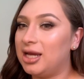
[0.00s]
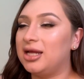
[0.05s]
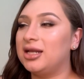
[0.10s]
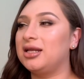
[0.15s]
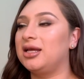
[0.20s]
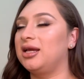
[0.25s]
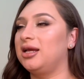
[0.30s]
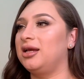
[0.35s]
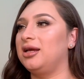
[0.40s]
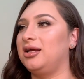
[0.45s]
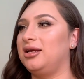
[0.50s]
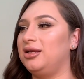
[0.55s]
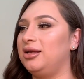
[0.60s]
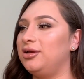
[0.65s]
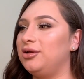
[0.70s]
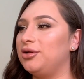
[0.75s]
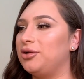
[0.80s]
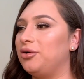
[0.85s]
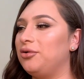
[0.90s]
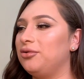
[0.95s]
and like,
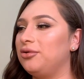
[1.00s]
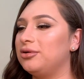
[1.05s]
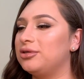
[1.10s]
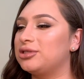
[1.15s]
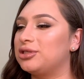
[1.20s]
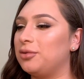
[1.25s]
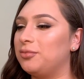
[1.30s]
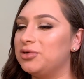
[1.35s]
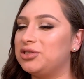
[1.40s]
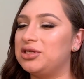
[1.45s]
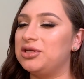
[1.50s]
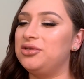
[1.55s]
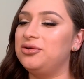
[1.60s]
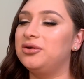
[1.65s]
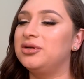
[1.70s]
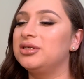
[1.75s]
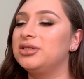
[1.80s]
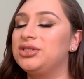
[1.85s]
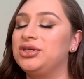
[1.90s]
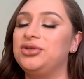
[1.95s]
you know, there's so much that you
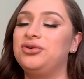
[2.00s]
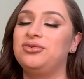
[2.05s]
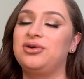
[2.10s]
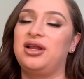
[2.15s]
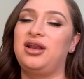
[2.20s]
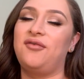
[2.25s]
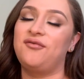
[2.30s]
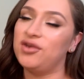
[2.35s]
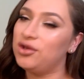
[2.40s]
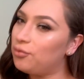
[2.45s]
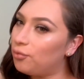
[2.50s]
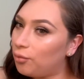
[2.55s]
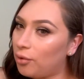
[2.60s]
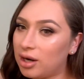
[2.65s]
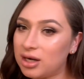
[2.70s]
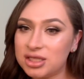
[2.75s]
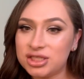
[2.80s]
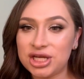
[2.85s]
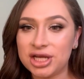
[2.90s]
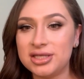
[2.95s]
can do. And if you
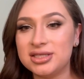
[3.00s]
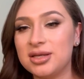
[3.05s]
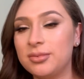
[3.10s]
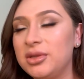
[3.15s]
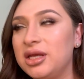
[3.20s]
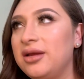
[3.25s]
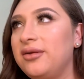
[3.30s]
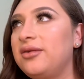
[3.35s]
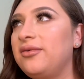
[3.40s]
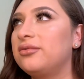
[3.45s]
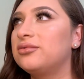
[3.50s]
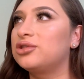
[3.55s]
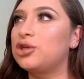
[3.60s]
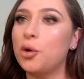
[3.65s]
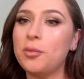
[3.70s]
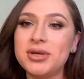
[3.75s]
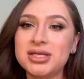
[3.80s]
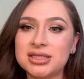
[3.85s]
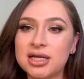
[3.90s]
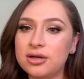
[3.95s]
want to change something,
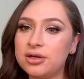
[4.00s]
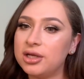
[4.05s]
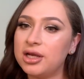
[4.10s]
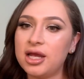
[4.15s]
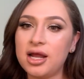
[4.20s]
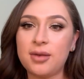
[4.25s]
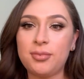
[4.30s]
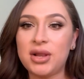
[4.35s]
don't be scared to get a